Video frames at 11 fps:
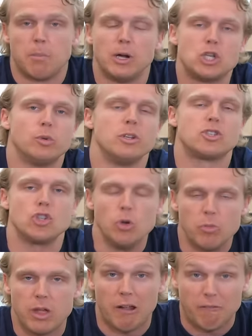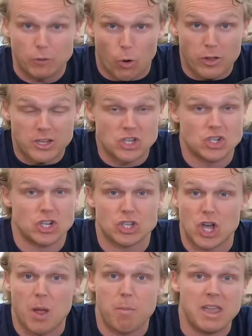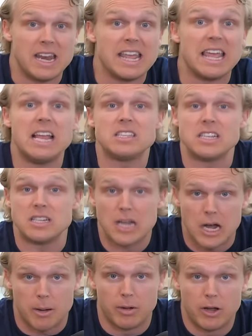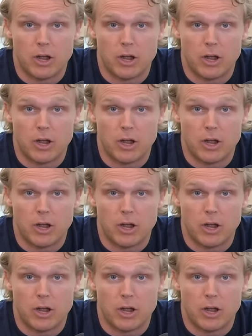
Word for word: But to assume that Florida is just going to be an easy dub